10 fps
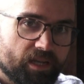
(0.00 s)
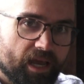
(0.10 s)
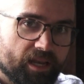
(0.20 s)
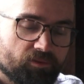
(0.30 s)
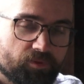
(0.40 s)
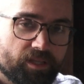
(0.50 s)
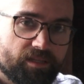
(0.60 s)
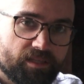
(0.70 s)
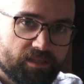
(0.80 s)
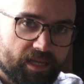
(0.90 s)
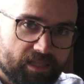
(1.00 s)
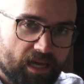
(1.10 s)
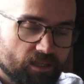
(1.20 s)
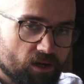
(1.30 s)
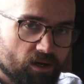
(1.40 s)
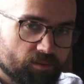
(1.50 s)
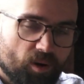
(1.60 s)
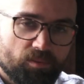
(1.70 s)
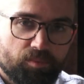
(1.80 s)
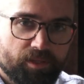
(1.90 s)
and it really didn't take that long,
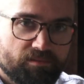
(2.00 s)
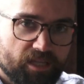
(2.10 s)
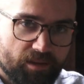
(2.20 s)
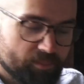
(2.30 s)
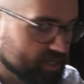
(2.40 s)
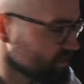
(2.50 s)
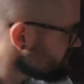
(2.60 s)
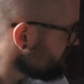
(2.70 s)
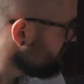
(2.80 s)
probably 10 minutes.